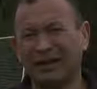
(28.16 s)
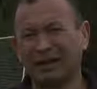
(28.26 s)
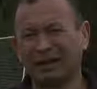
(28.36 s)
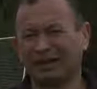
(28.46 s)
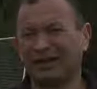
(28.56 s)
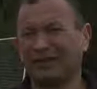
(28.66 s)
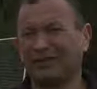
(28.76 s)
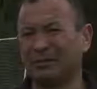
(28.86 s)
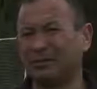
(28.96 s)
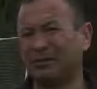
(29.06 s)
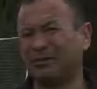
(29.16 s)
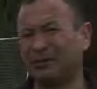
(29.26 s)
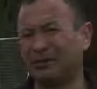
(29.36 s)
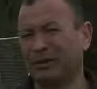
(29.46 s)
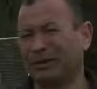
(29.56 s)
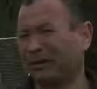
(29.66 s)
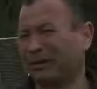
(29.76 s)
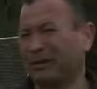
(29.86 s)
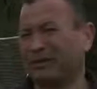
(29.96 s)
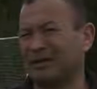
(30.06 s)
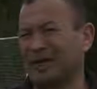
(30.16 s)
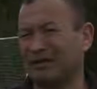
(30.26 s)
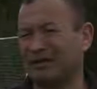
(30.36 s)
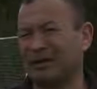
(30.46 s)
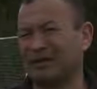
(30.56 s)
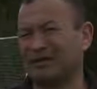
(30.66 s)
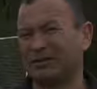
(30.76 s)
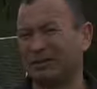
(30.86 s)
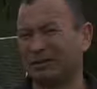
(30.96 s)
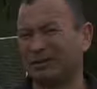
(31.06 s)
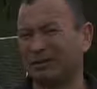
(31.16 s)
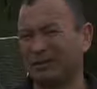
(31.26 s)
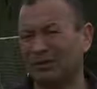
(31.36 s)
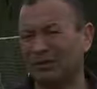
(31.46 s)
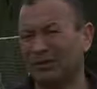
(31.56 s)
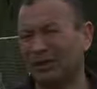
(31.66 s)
just get a bit more fluidity and motion on the ball